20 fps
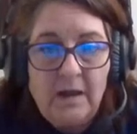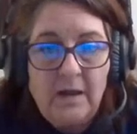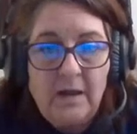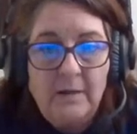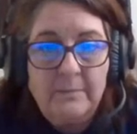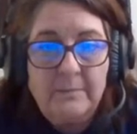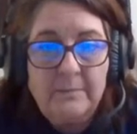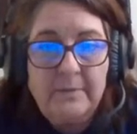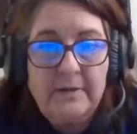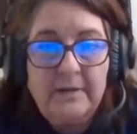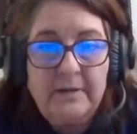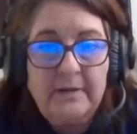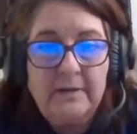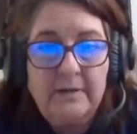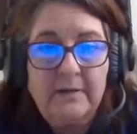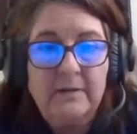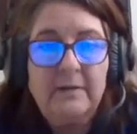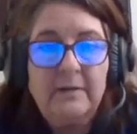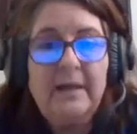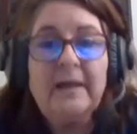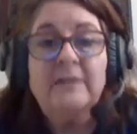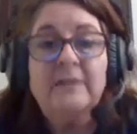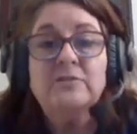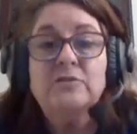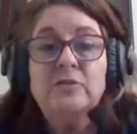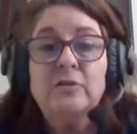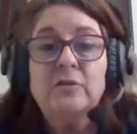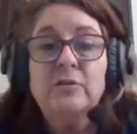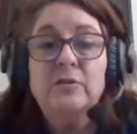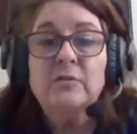Um,
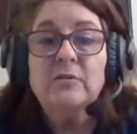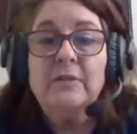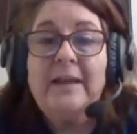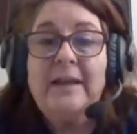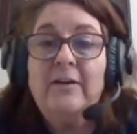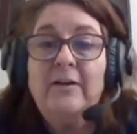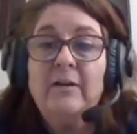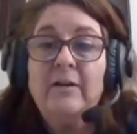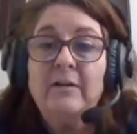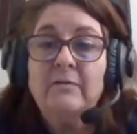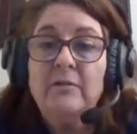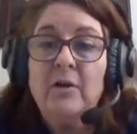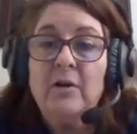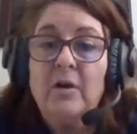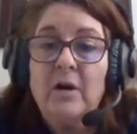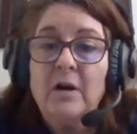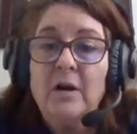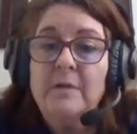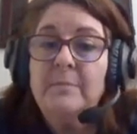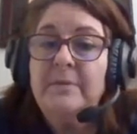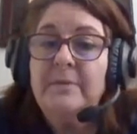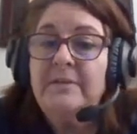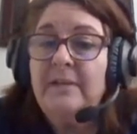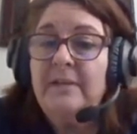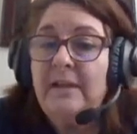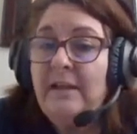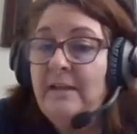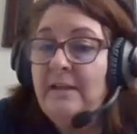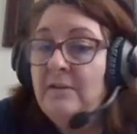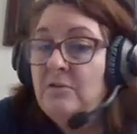external layer of the heart,
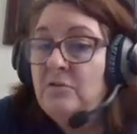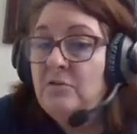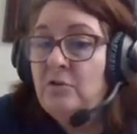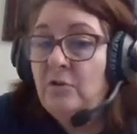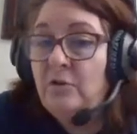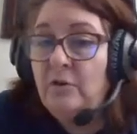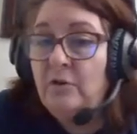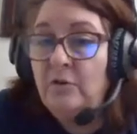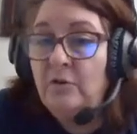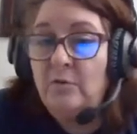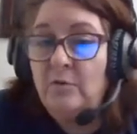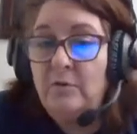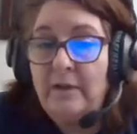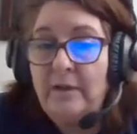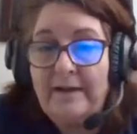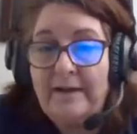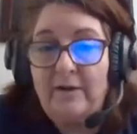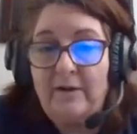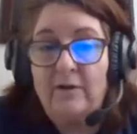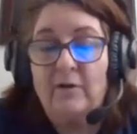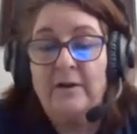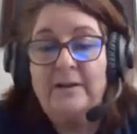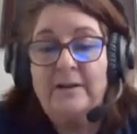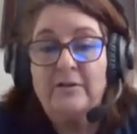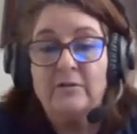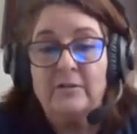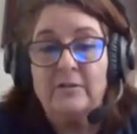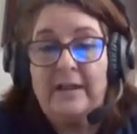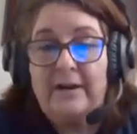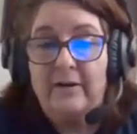but the internal layer or
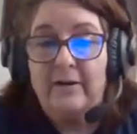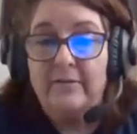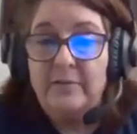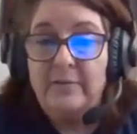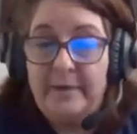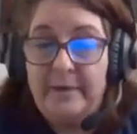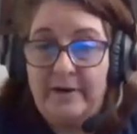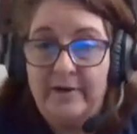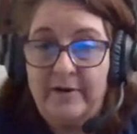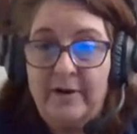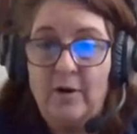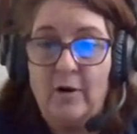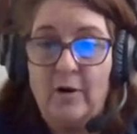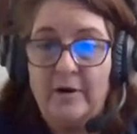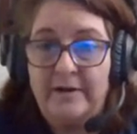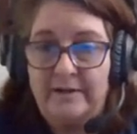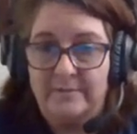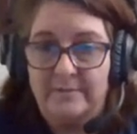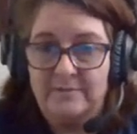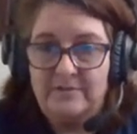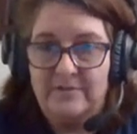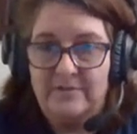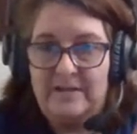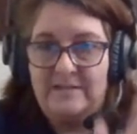inner layer of the pericardium.